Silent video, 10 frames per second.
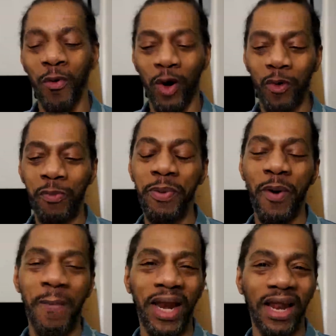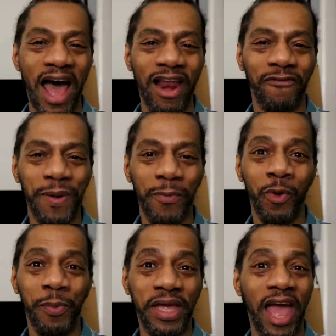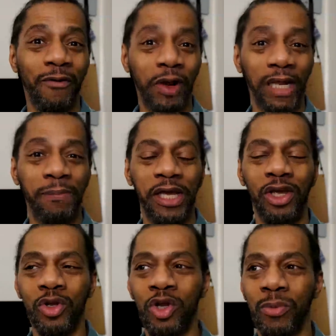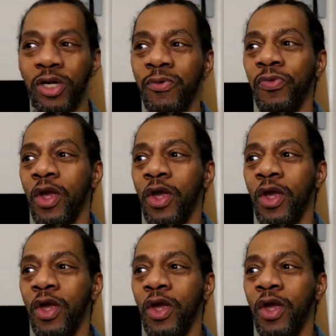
working with people, I met a lot of people who became really big YouTubers.